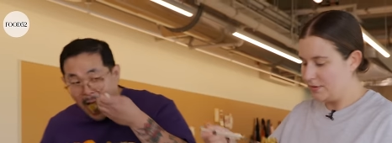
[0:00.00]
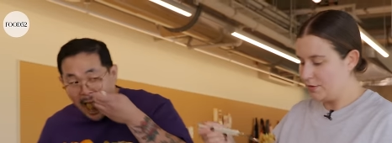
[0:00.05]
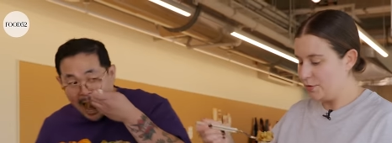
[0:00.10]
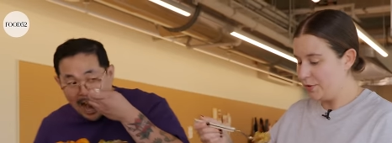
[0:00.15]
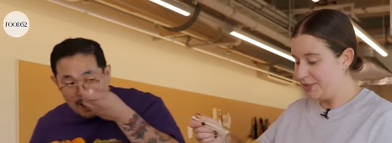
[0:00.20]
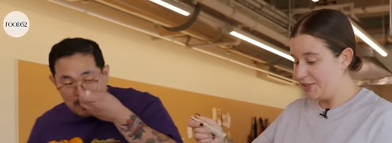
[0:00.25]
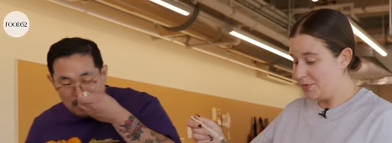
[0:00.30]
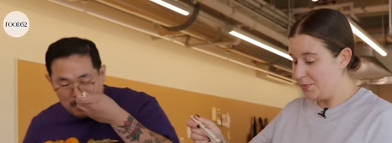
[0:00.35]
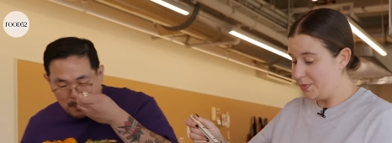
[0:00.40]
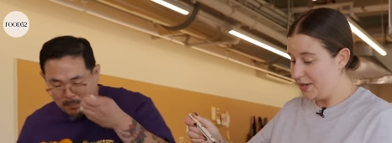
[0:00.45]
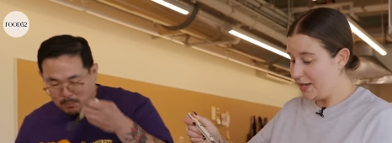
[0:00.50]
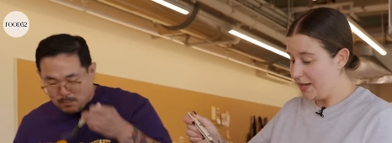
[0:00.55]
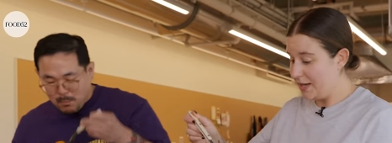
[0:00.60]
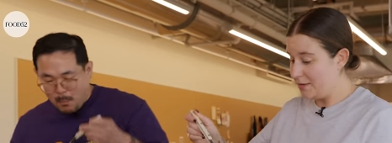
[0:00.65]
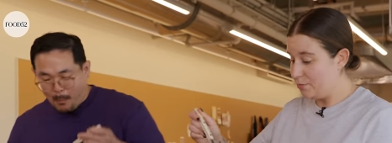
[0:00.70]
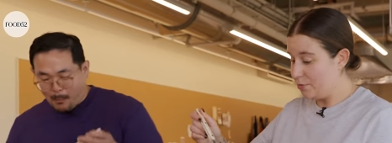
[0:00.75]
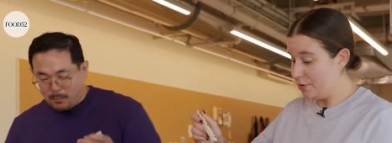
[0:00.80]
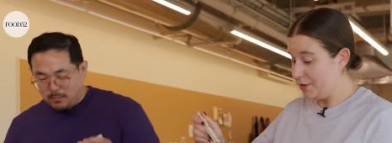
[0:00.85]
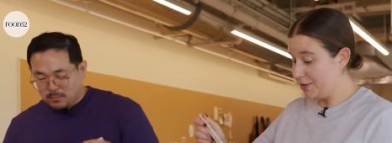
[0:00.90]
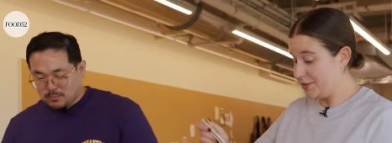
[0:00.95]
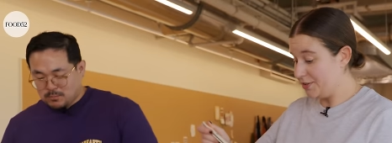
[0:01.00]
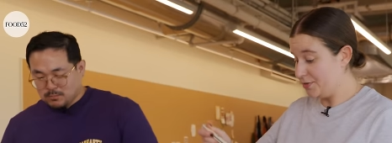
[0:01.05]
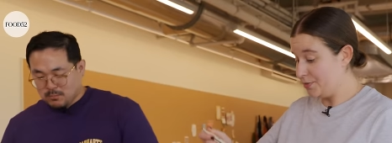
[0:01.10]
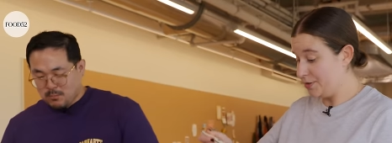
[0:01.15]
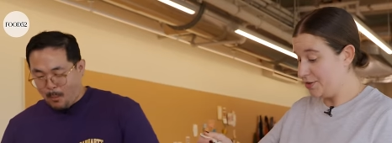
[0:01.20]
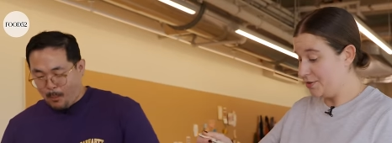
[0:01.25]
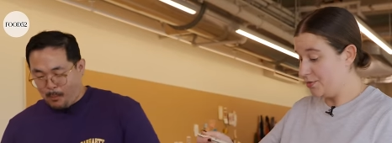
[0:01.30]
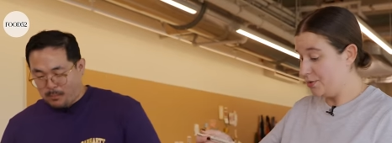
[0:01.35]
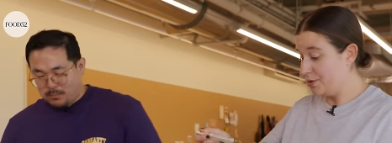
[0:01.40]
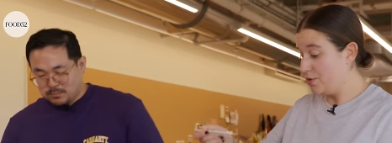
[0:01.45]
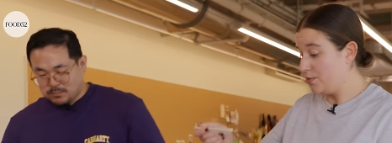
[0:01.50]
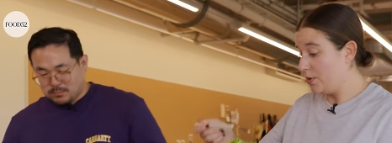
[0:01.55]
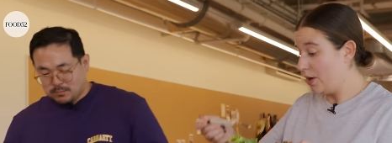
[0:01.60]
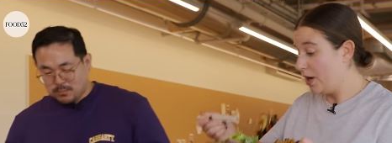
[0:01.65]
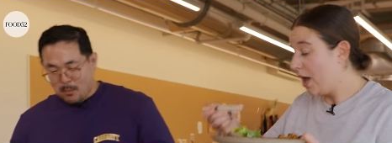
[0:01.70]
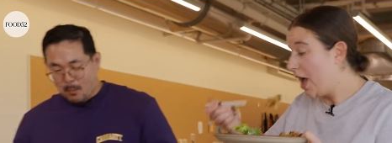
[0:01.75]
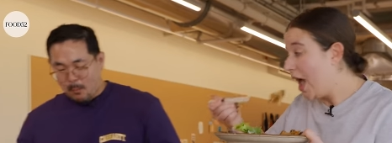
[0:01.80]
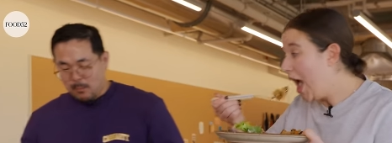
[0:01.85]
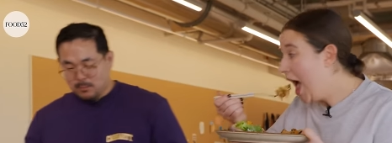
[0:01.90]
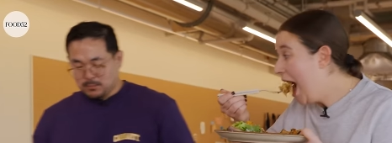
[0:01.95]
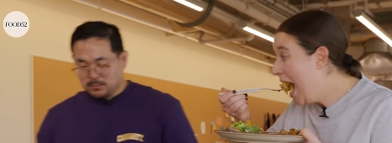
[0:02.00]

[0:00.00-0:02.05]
Speaker 1: Crispy and moist, which is what you want.